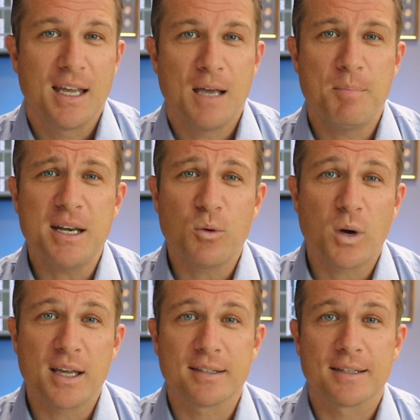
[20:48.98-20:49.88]
In many
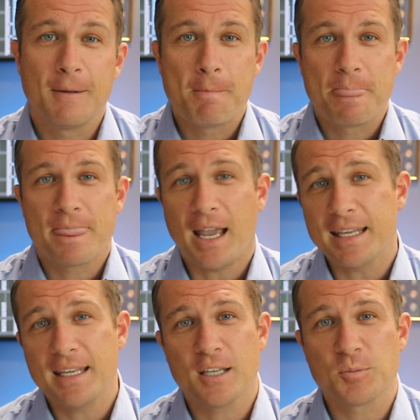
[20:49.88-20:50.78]
ways,
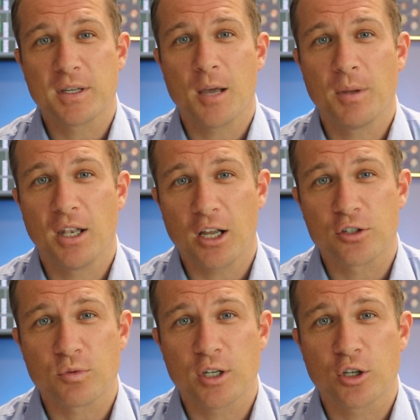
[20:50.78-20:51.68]
Nike has become a
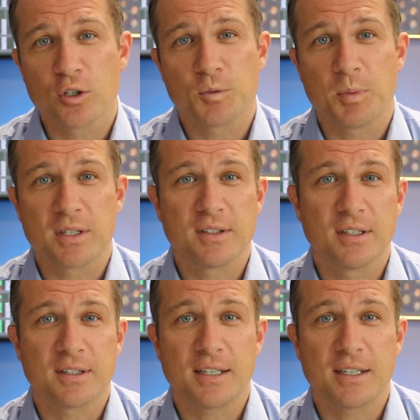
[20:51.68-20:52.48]
luxury goods business,